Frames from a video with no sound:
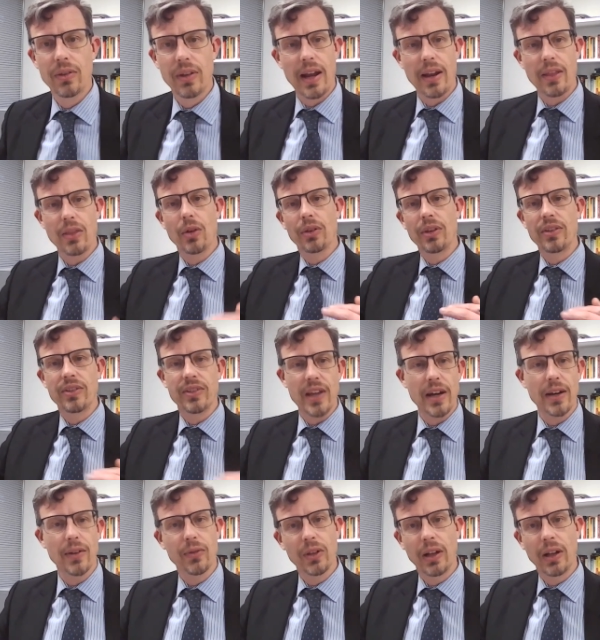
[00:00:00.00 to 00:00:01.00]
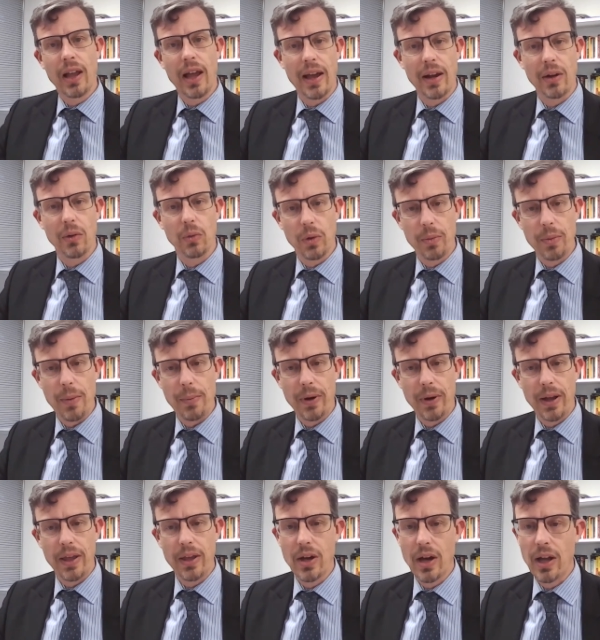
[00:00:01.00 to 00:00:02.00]
So getting those incentives aligned would be
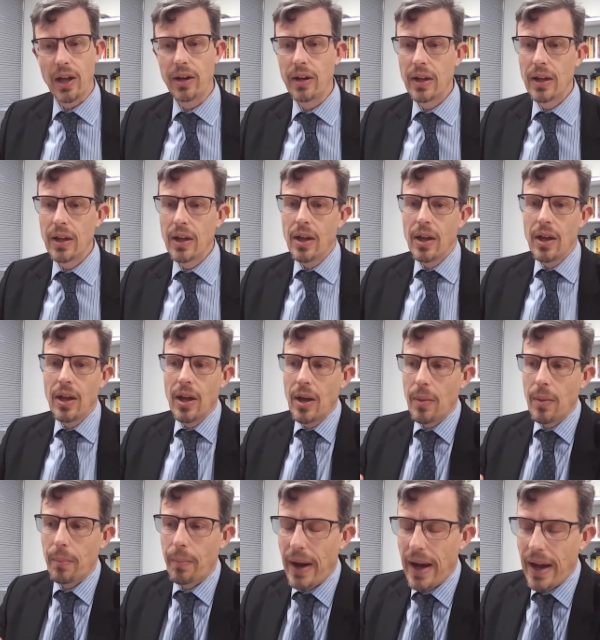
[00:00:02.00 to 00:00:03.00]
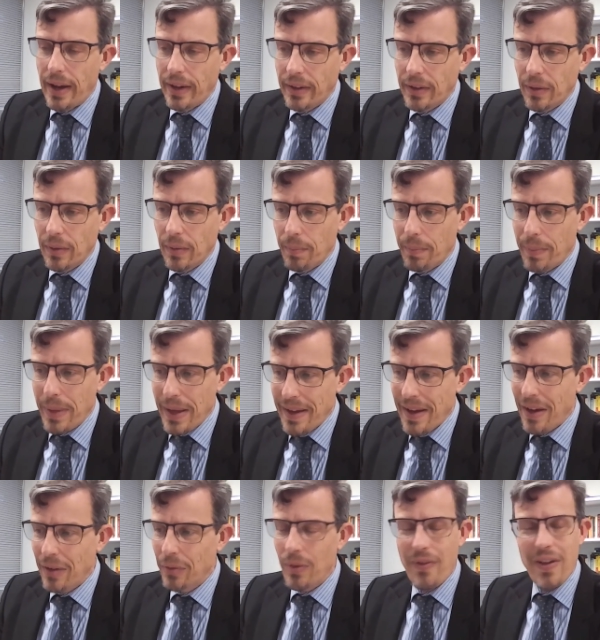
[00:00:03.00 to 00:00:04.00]
pretty good. But
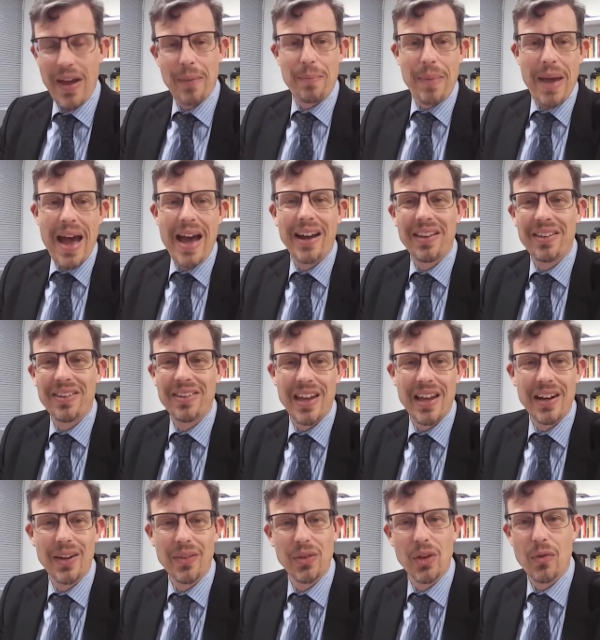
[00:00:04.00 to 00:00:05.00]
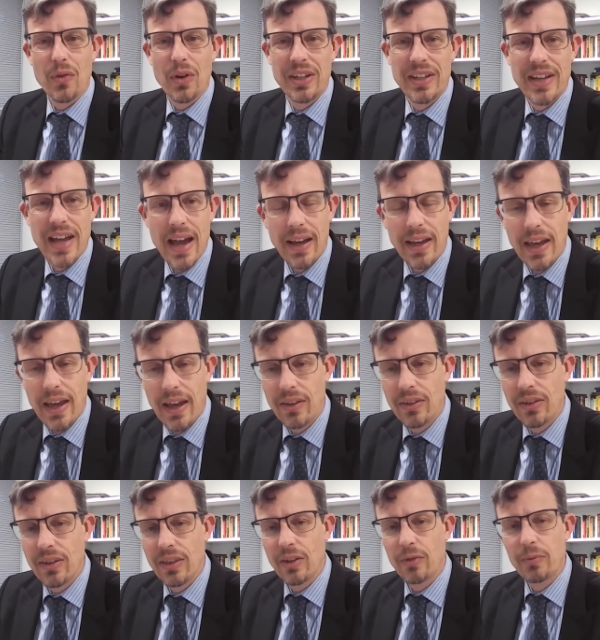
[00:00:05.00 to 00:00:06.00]
because we've had bad incentives over
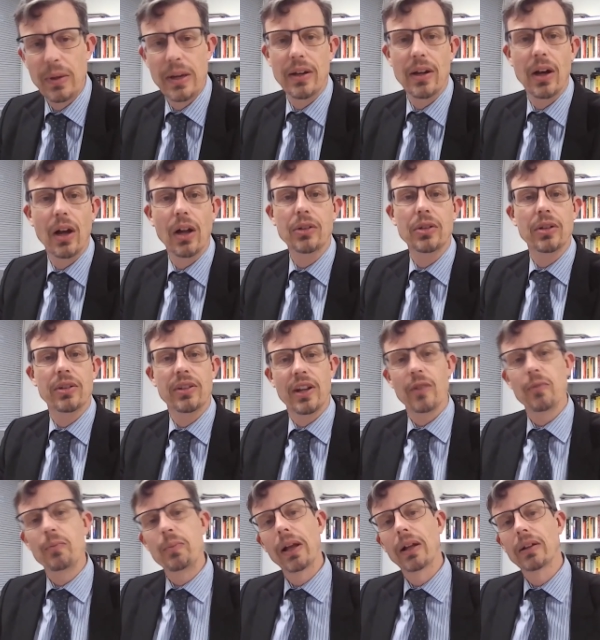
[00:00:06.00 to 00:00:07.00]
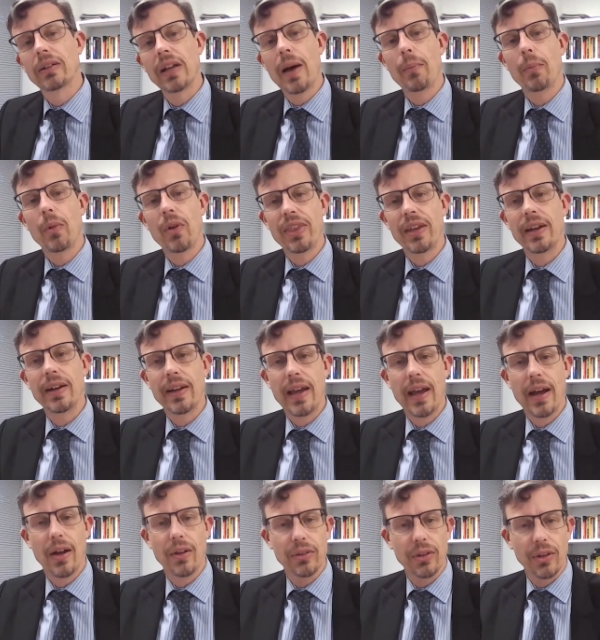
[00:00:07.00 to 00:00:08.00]
decades, there have been cultures that have built up within
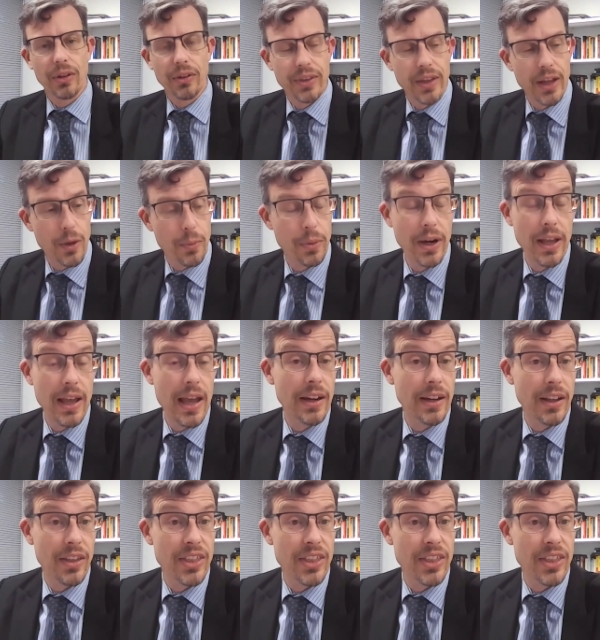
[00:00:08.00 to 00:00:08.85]
councils that are pretty